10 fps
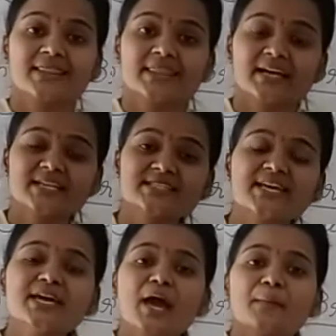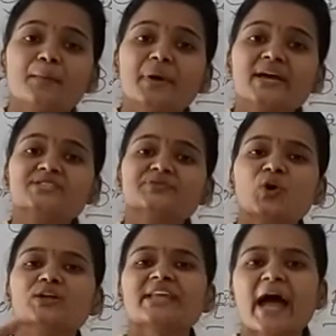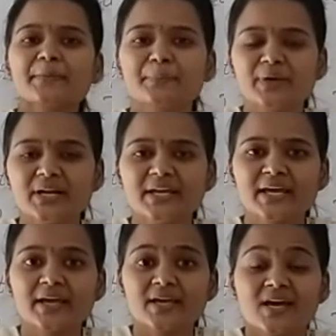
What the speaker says: That is the base for that building.